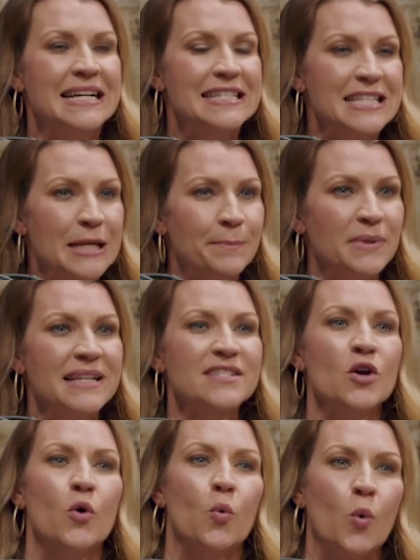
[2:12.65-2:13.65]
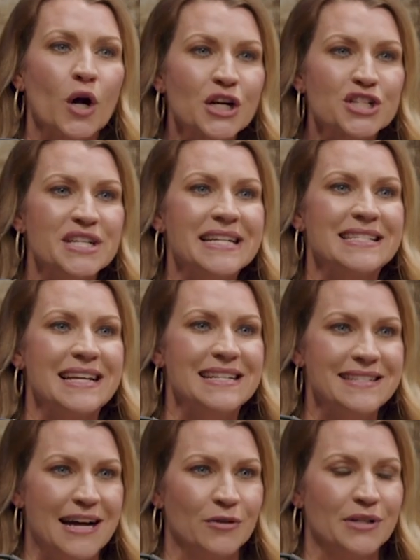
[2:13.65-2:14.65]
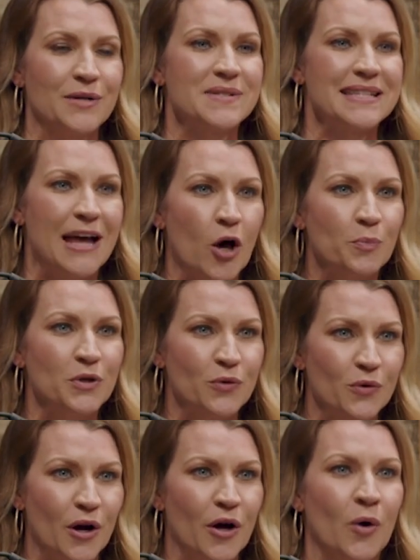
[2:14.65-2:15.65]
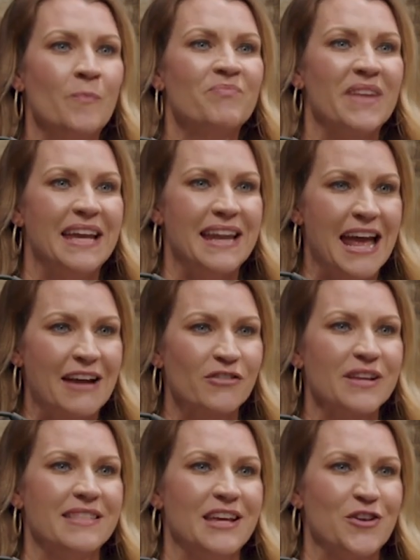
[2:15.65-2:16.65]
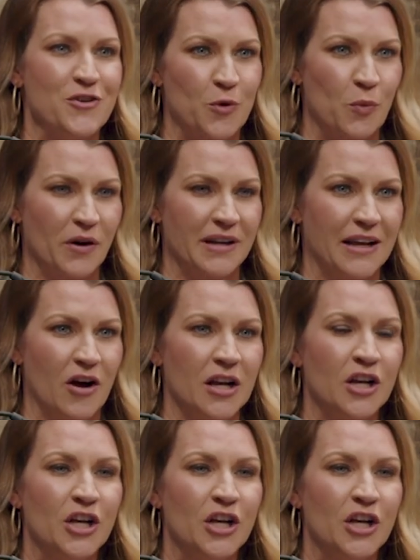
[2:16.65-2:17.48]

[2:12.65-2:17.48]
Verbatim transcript: templates, worksheets, and downloads to help you grow in everything you're working on.